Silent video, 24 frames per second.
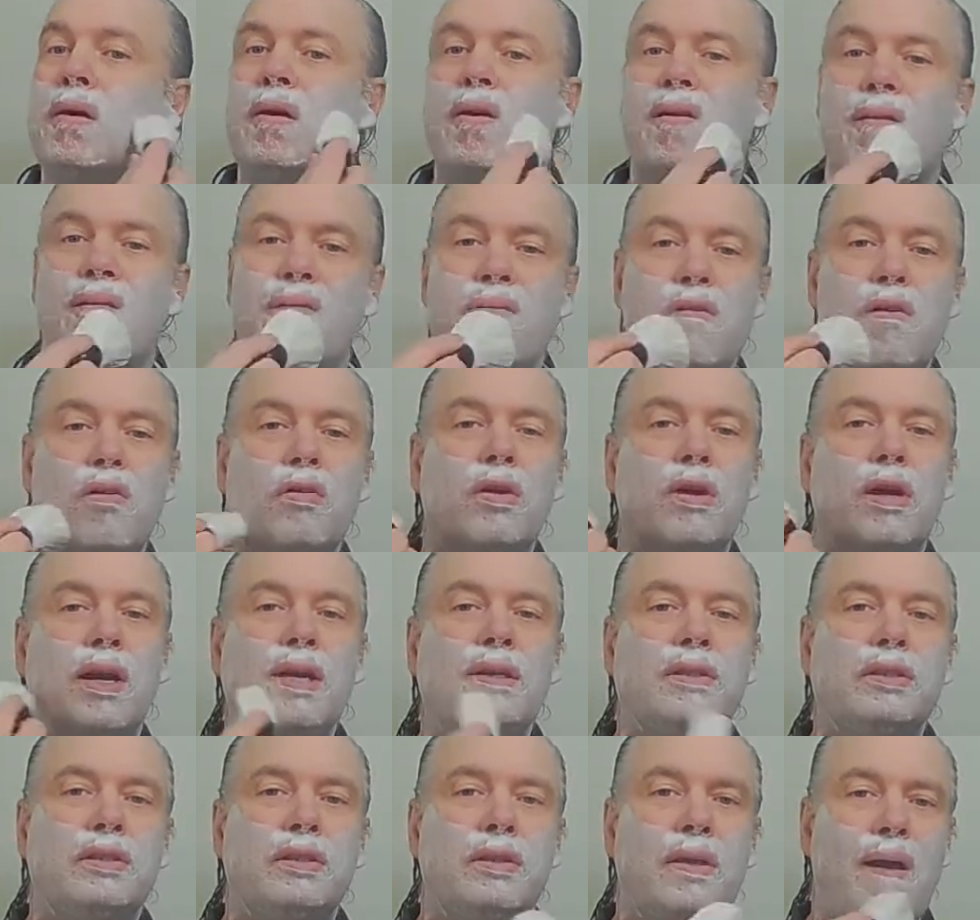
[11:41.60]
No
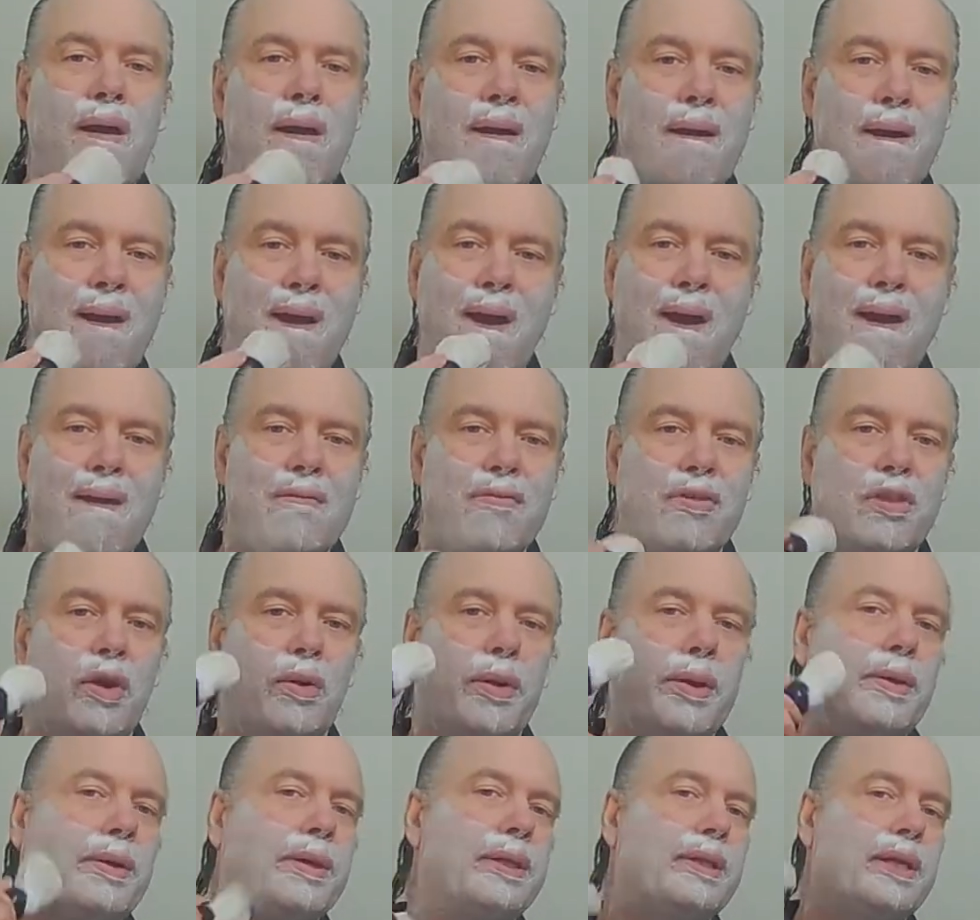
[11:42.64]
cuts, no
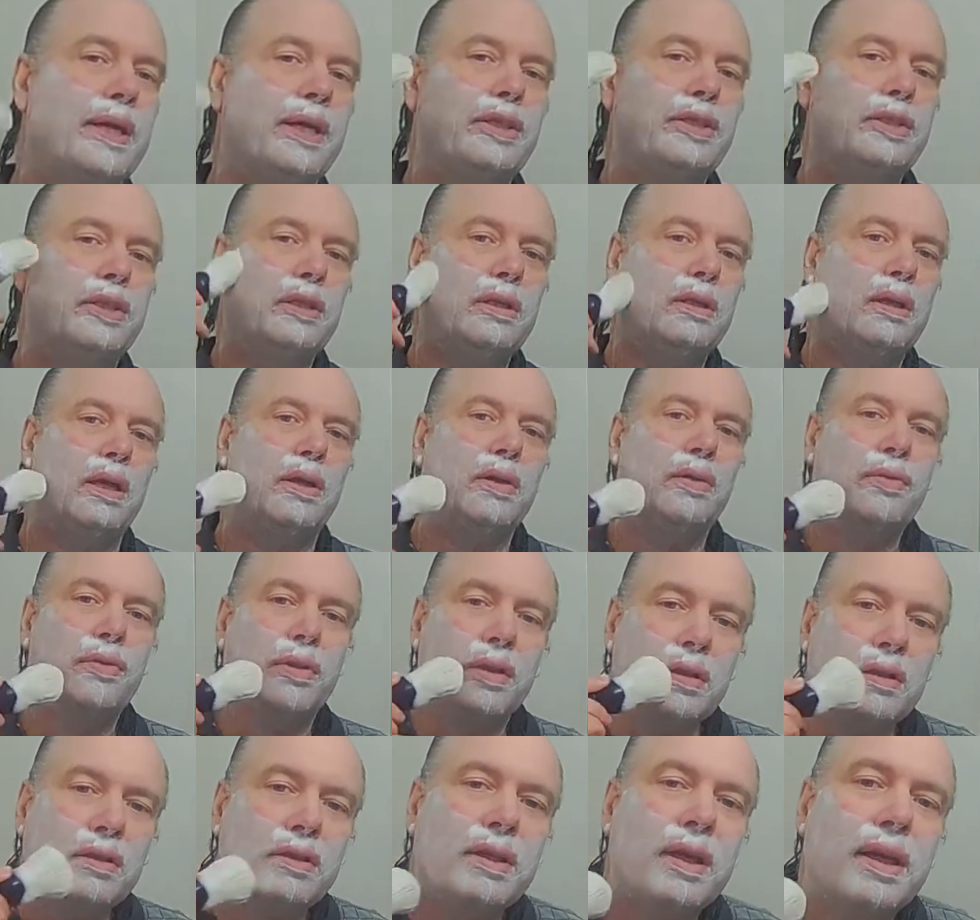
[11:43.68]
irritation. I don't think
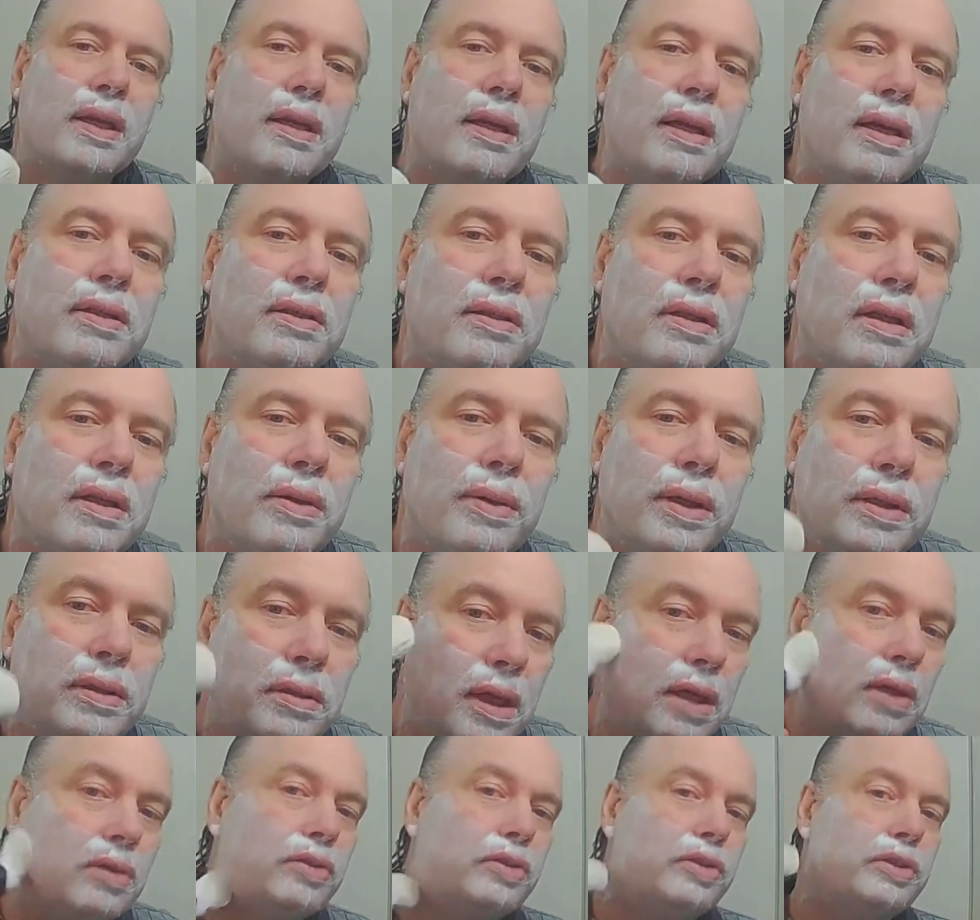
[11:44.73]
there's any cuts anyway, so I
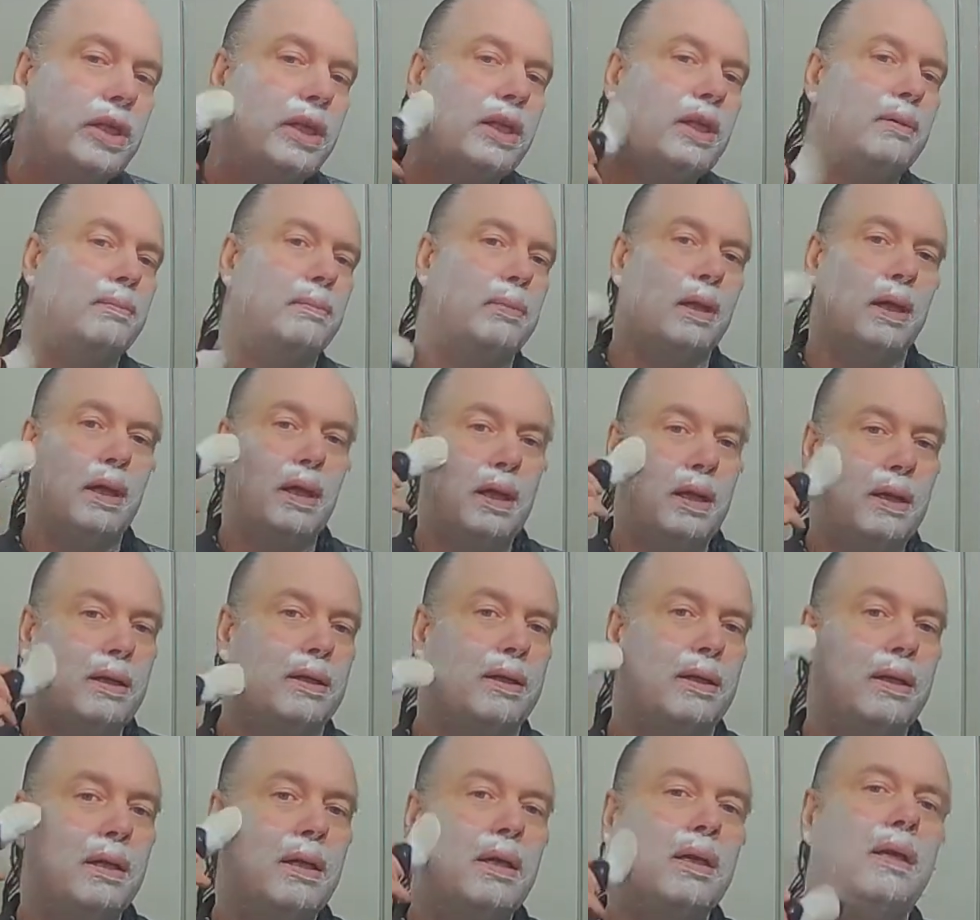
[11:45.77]
don't see any blood, or
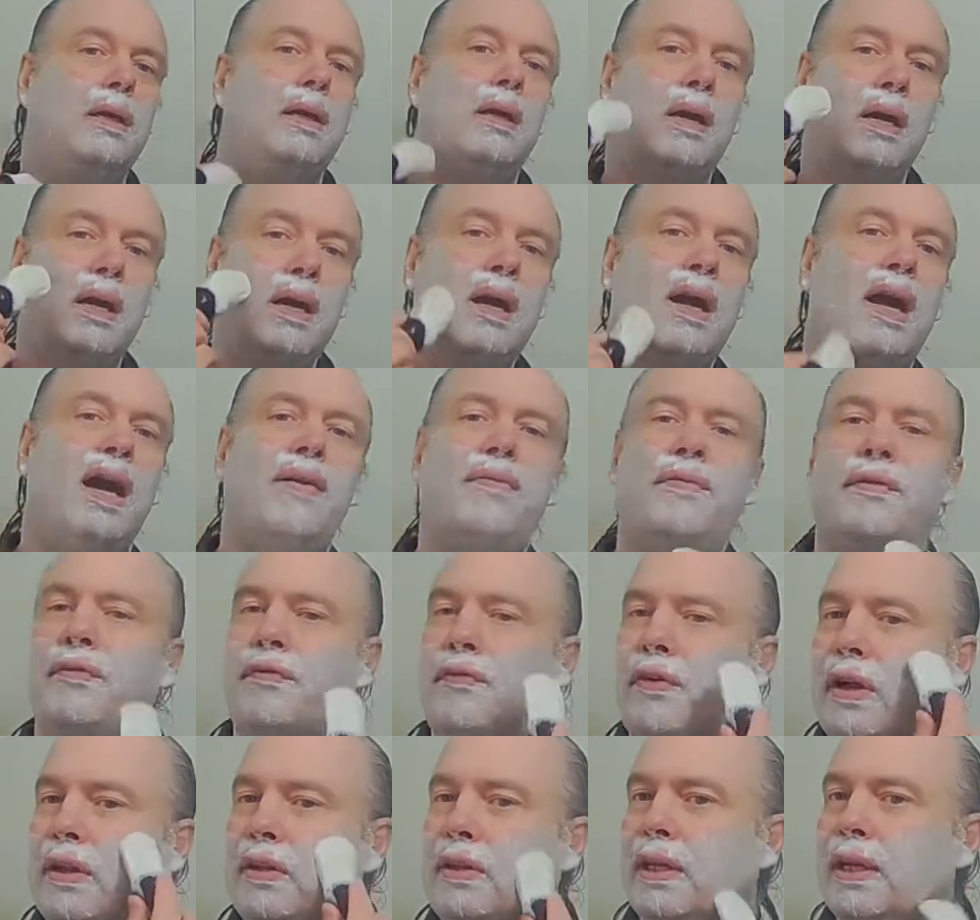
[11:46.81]
I haven't
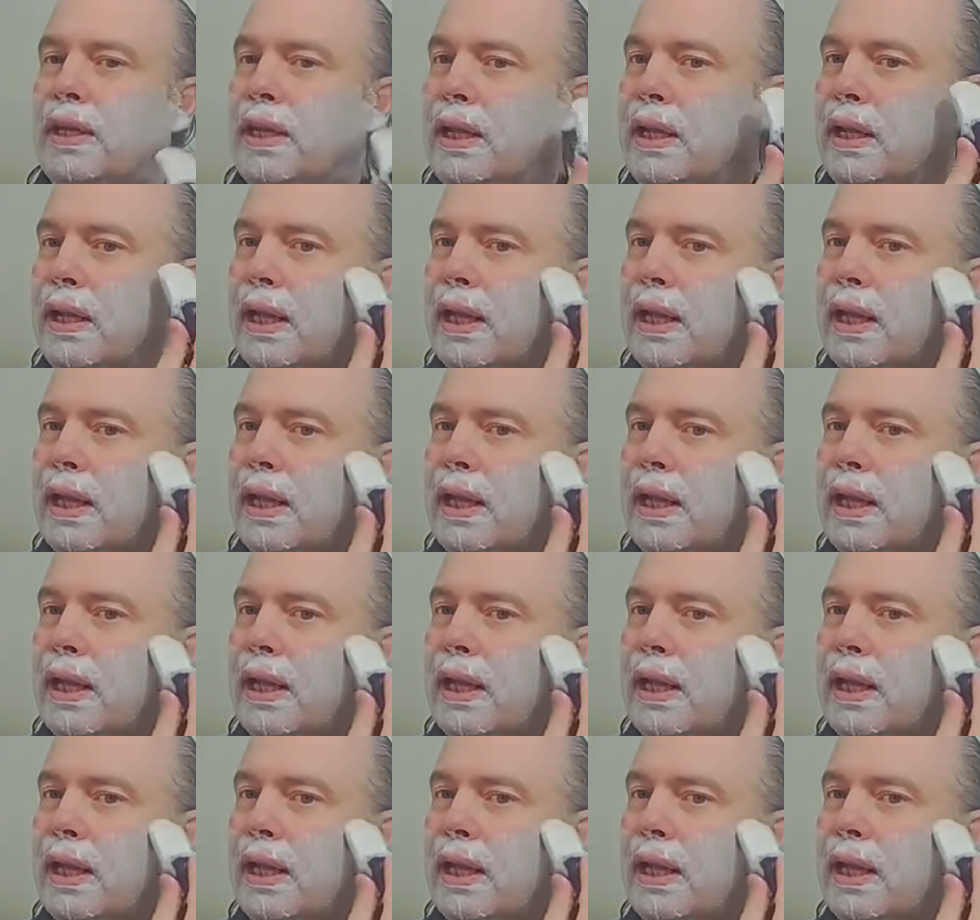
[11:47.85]
felt any